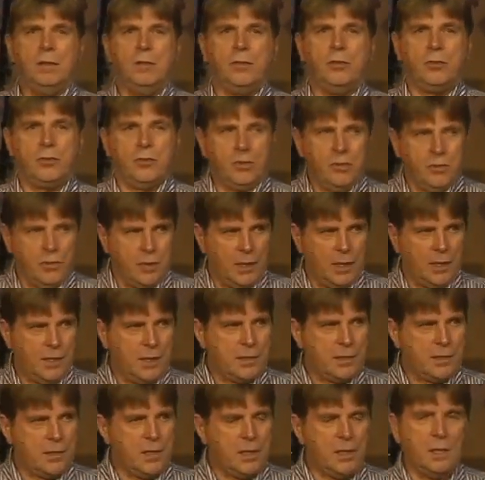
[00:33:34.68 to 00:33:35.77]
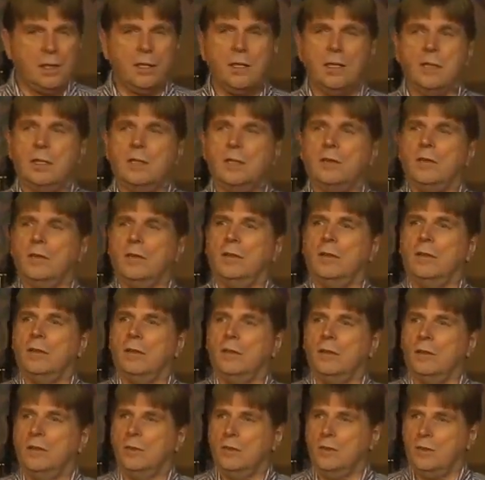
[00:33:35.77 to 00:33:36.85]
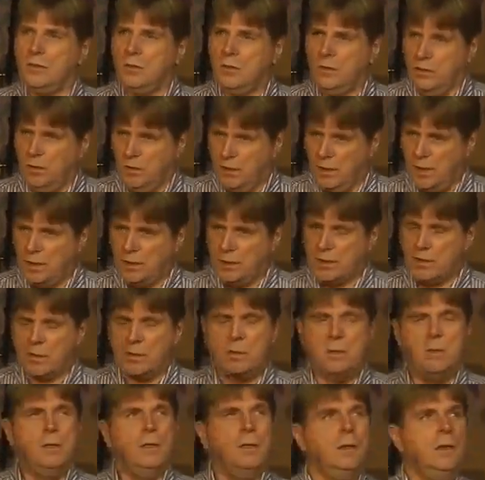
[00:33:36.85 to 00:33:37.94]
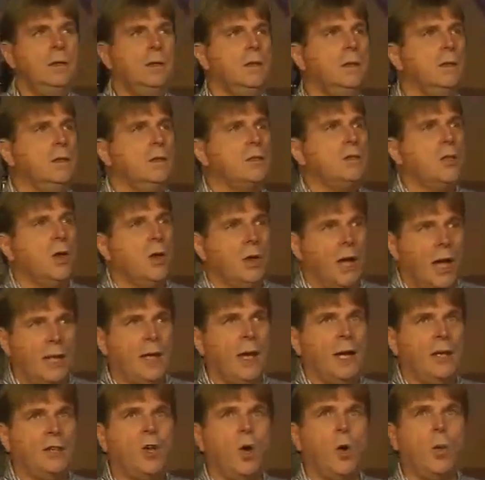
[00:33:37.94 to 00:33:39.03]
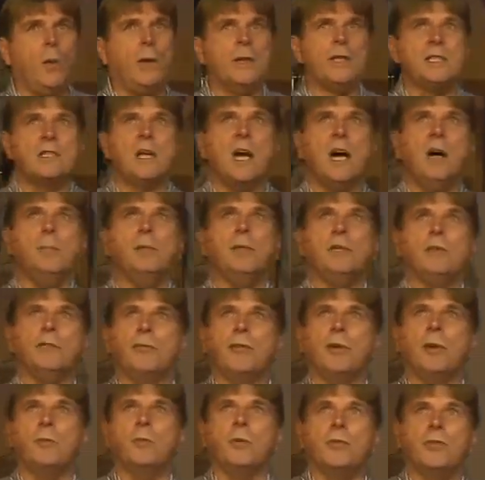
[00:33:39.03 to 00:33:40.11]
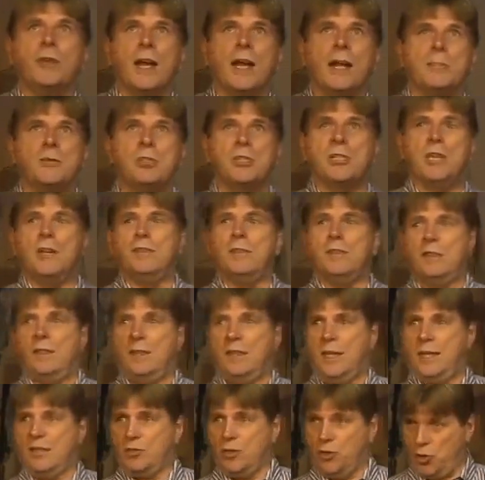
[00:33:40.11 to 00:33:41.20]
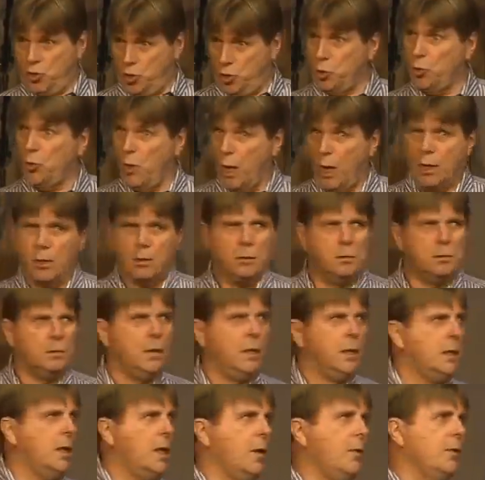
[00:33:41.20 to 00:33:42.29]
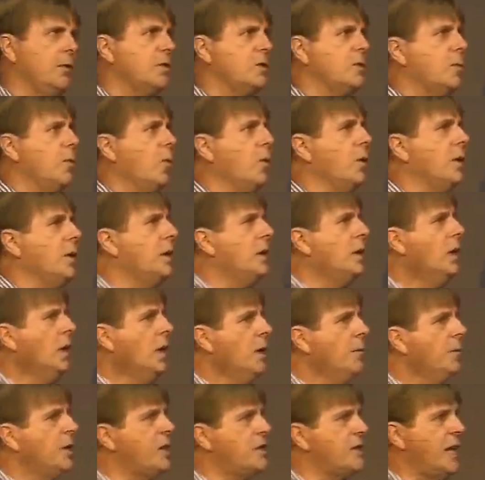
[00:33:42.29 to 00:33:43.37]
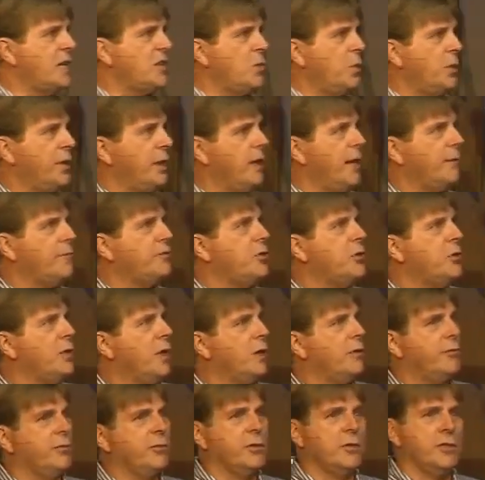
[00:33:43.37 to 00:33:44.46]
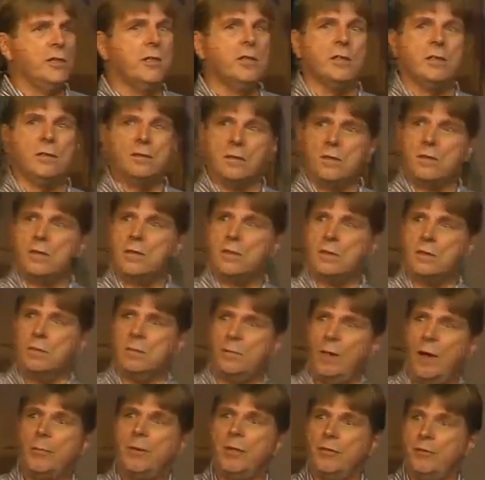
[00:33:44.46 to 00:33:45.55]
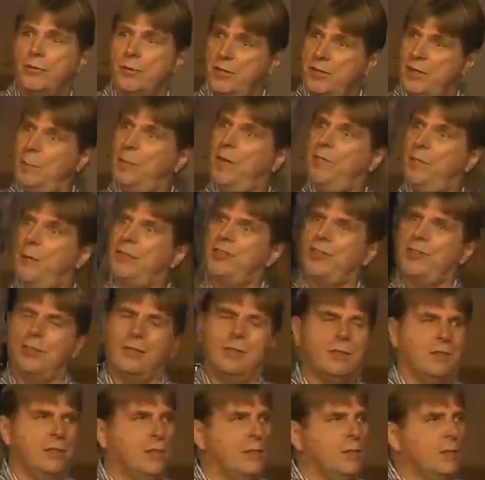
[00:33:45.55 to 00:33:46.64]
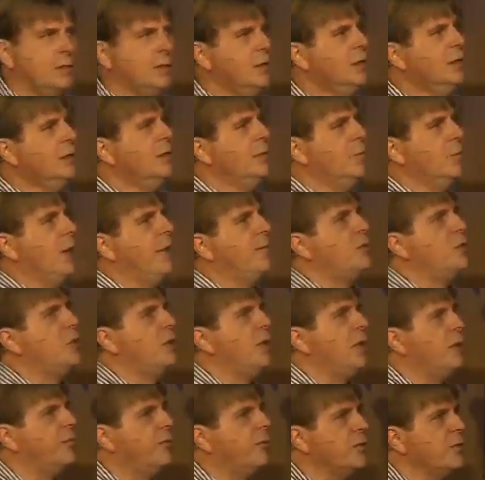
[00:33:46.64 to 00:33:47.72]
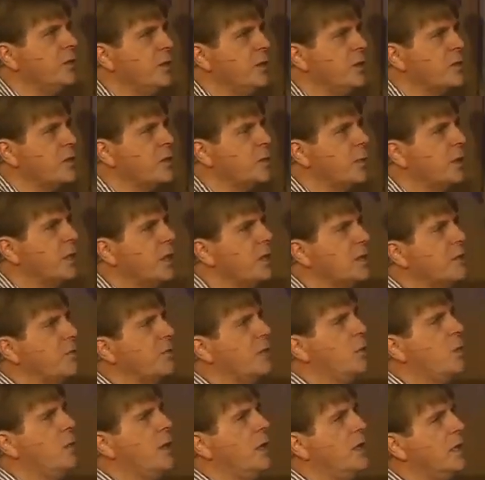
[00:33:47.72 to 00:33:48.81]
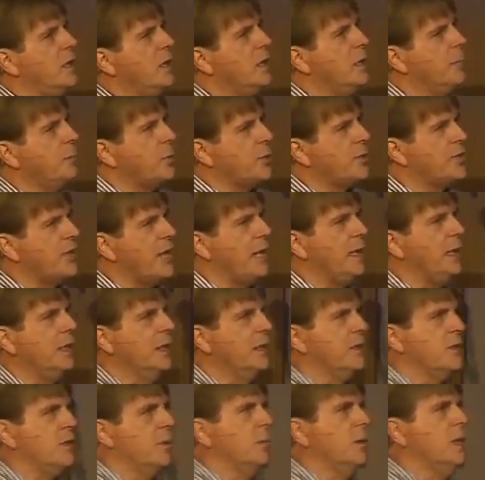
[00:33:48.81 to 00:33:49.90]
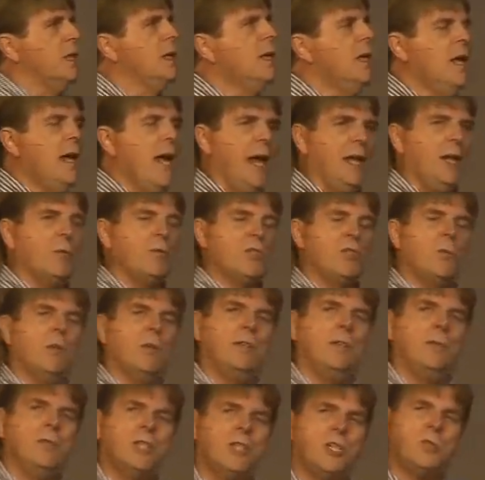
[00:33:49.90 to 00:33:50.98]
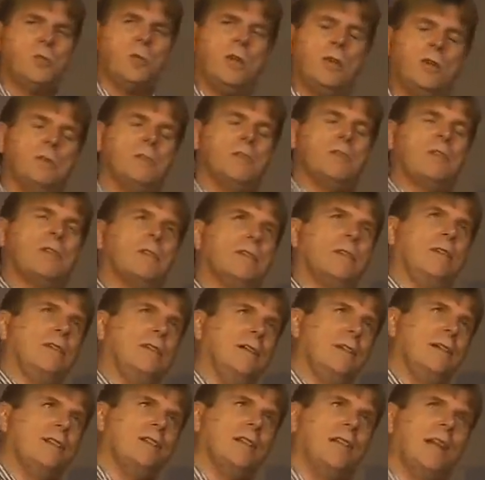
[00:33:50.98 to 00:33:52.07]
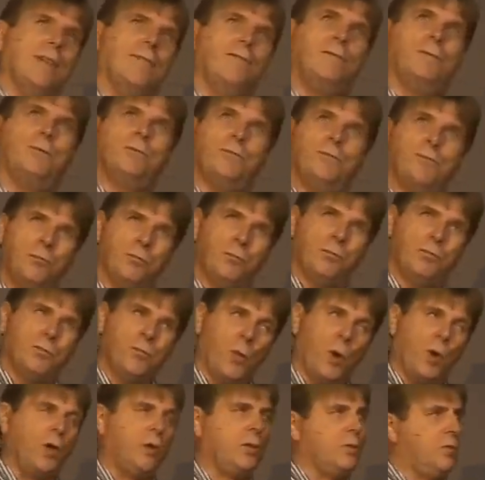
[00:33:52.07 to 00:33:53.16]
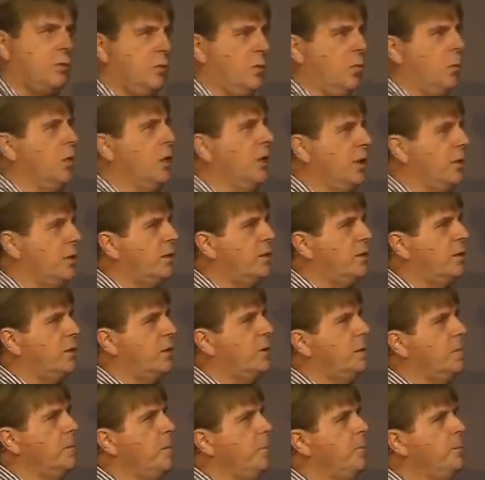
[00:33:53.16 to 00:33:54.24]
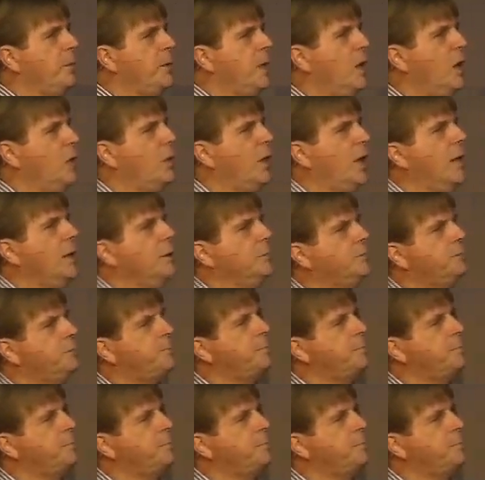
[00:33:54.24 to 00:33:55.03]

through us, he can get it to us. So I, I know where he's coming from with that. I'm just giving you that to chew on right now this morning because that's one that I've chewed on for years. Probably the first time I've mentioned it to you but I've chewed on it for years because of the way that he presented it to me. And it was, it was just one of those things that I've worked with. Okay.